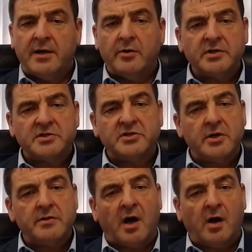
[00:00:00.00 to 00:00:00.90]
in order to
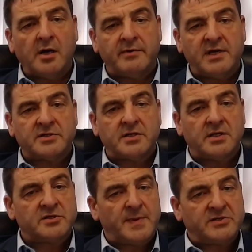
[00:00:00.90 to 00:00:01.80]
do the high risk
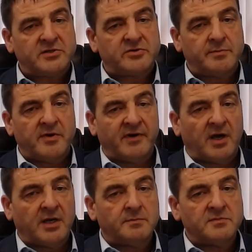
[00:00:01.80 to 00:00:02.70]
asbestos removal
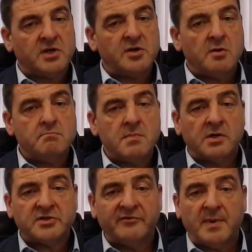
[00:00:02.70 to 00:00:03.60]
items, you
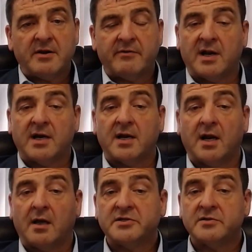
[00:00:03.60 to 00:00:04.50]
must have been granted
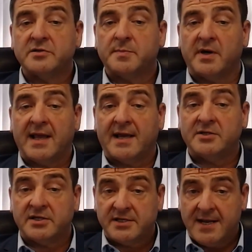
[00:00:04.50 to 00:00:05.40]
a license by the
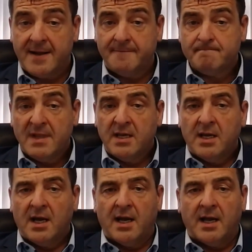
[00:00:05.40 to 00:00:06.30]
HSE.
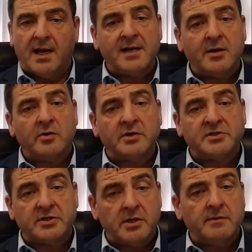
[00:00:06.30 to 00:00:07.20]
And in order
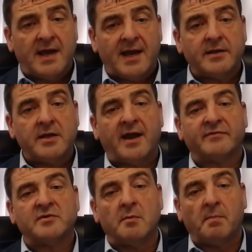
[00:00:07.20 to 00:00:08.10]
to do that, you
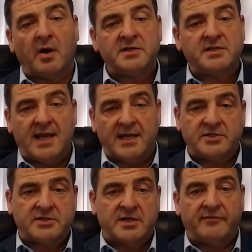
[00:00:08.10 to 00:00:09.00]
have to apply to the
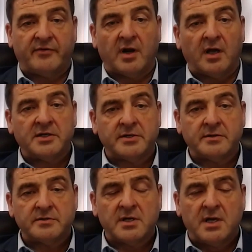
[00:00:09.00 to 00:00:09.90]
HSE for a
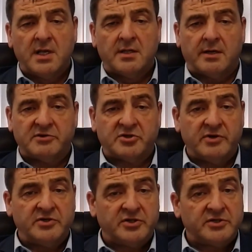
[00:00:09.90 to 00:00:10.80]
license. There are
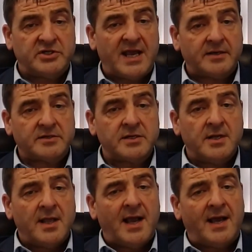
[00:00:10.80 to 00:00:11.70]
stringent checks,
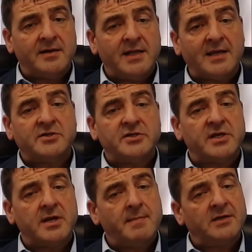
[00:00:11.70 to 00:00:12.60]
and the
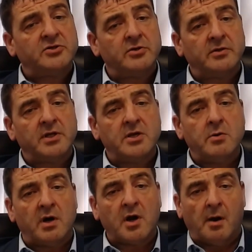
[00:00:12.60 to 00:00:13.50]
HSE makes sure that
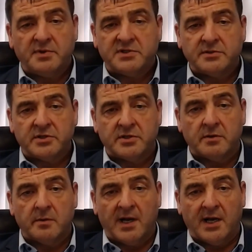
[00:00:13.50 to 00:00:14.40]
you are competent to
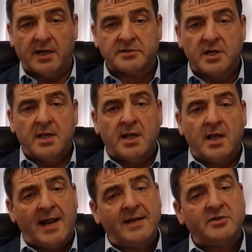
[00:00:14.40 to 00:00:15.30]
do the works,
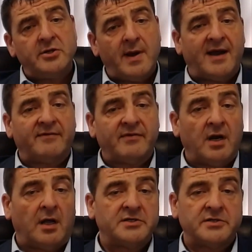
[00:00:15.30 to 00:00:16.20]
and hence you have
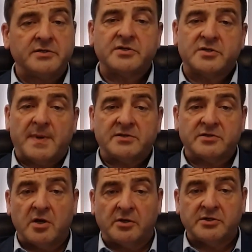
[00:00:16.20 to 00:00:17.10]
a licensed
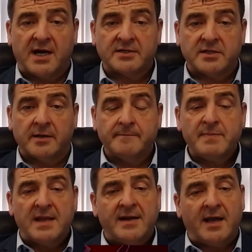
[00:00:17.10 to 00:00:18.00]
asbestos contractor.
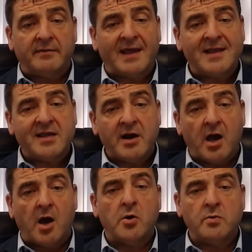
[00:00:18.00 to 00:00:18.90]
Now, they
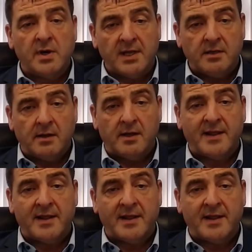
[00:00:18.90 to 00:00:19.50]
can only,